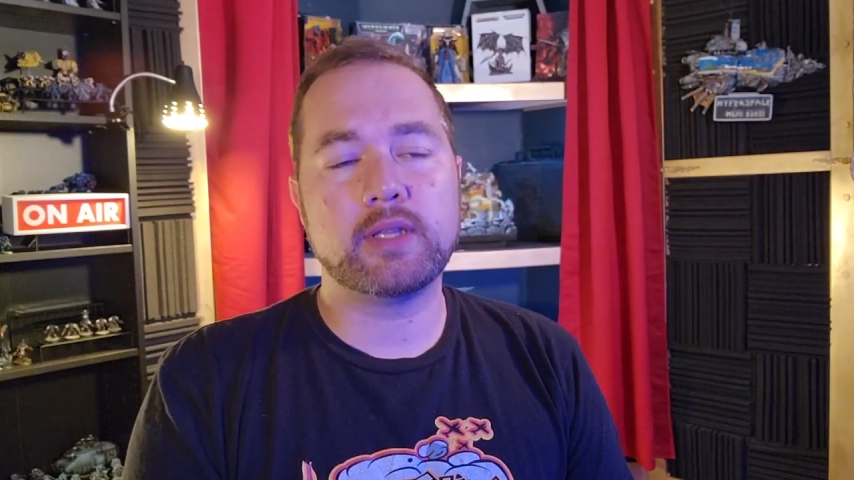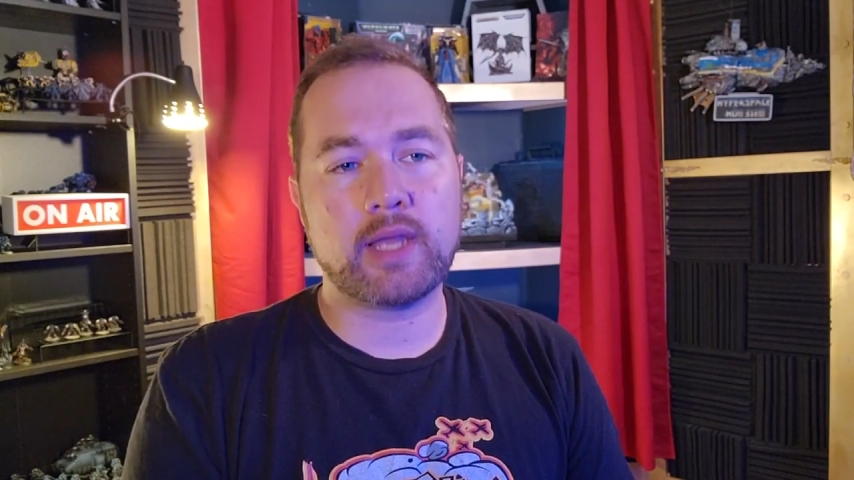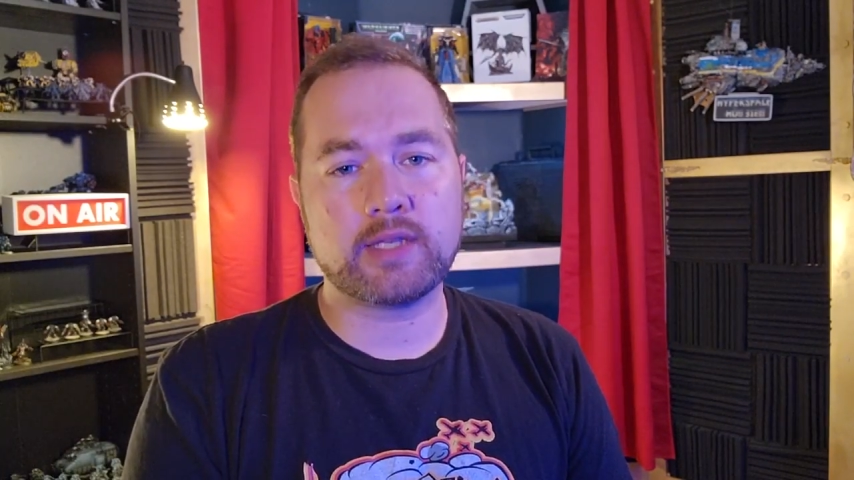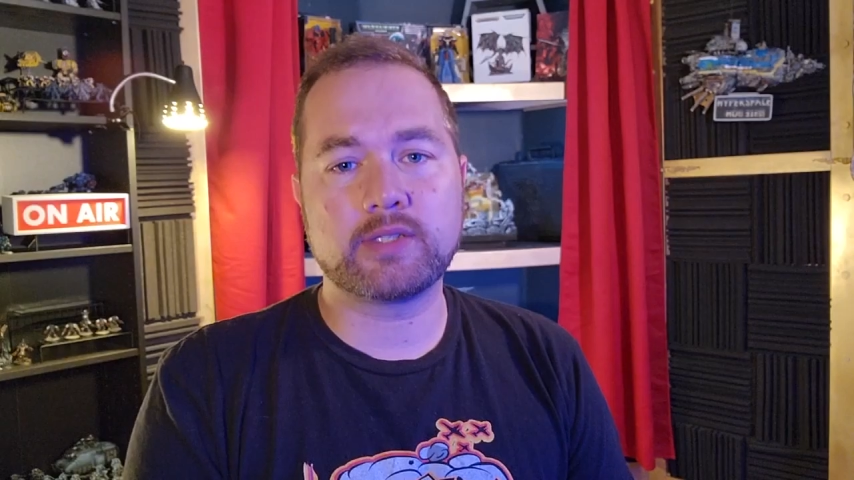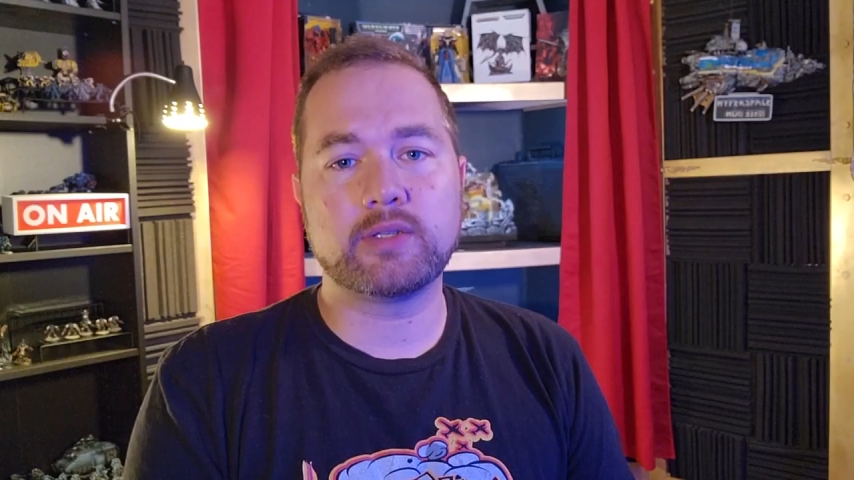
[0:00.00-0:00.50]

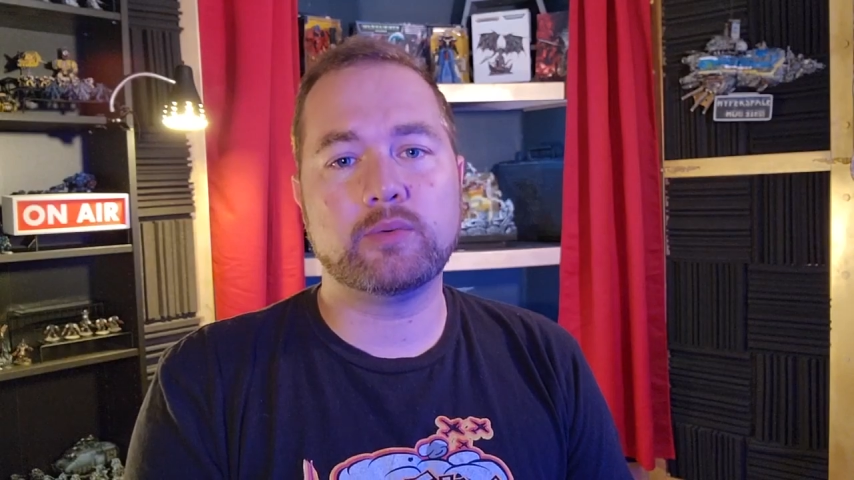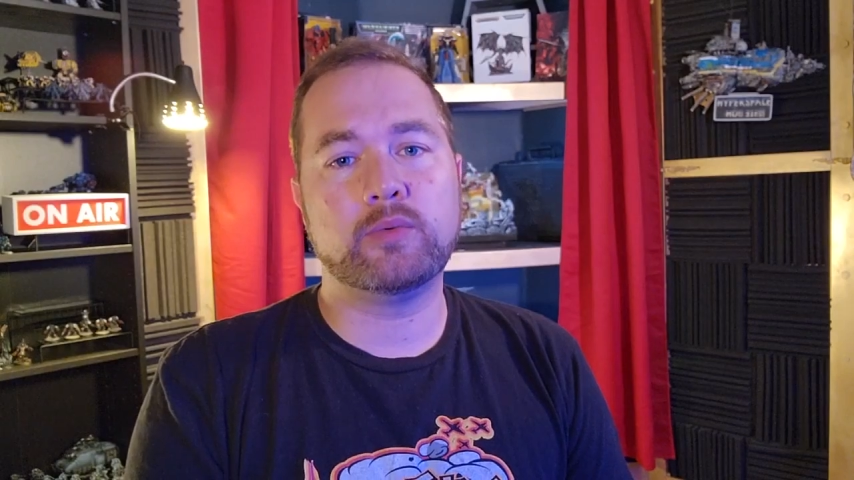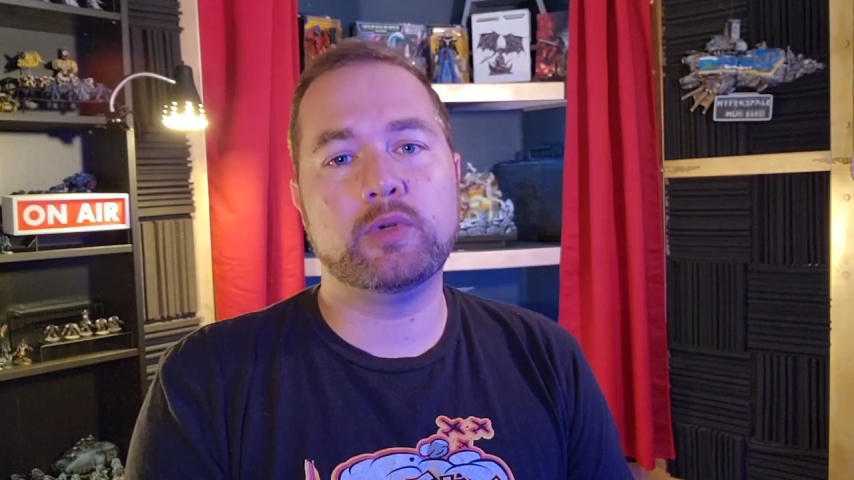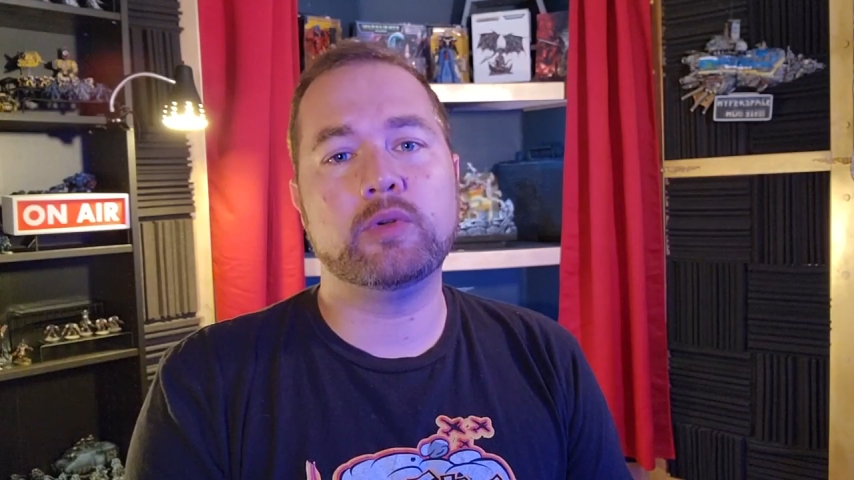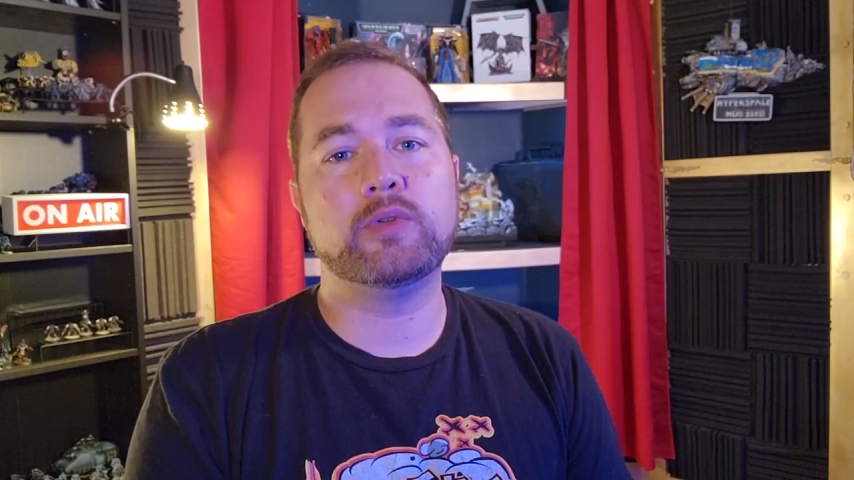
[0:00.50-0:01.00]
less
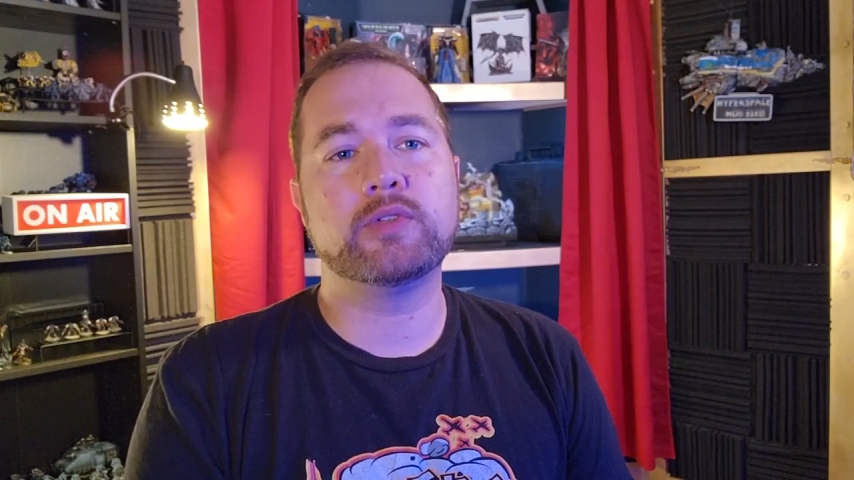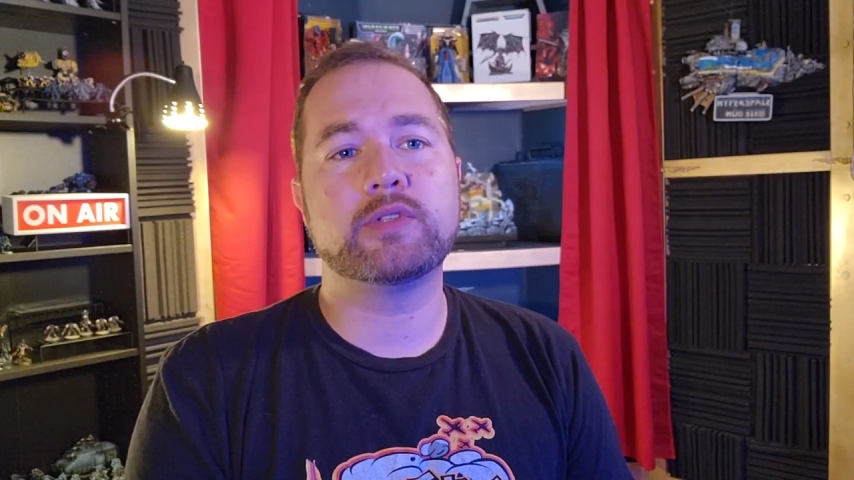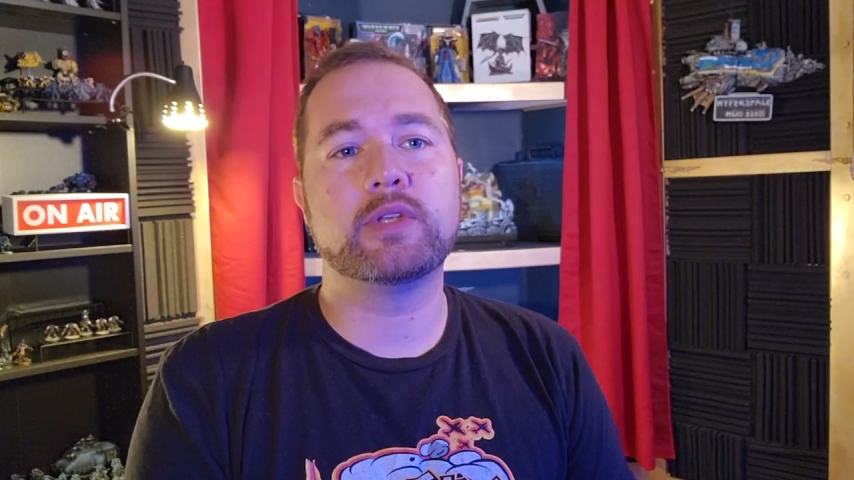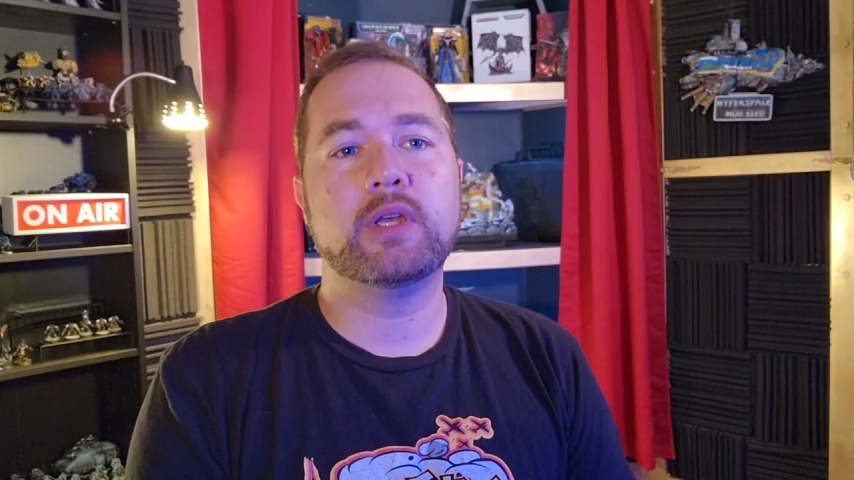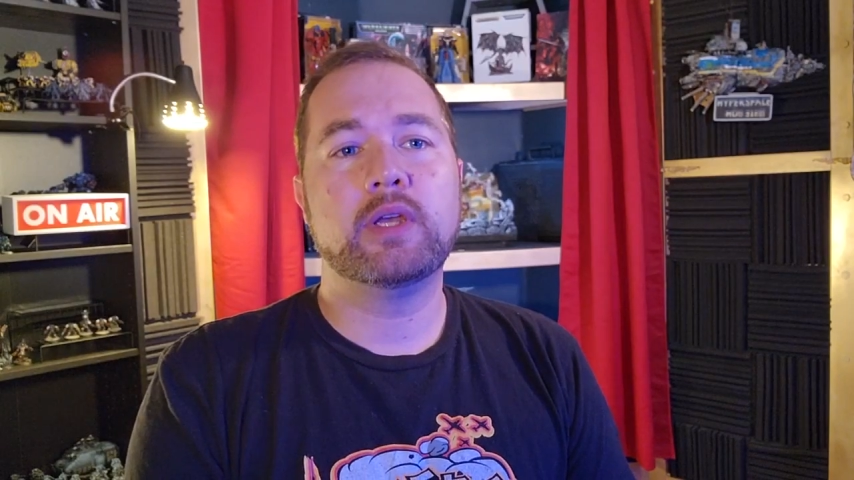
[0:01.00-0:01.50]

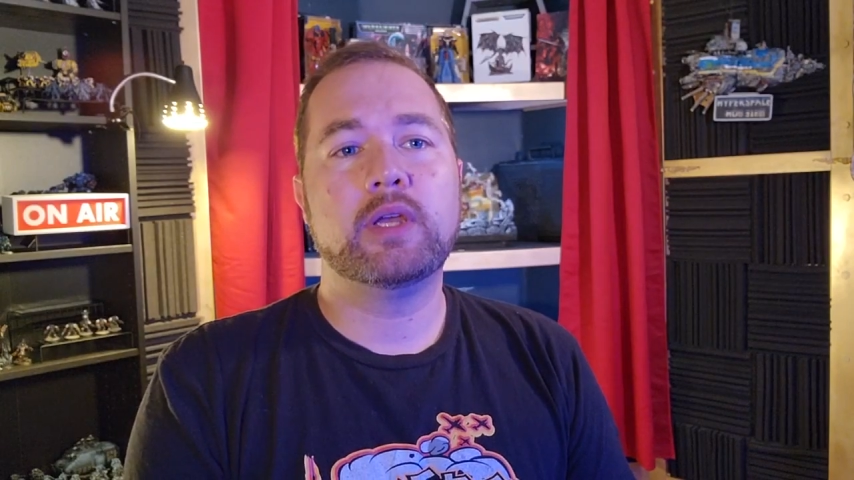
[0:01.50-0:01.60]
wounds,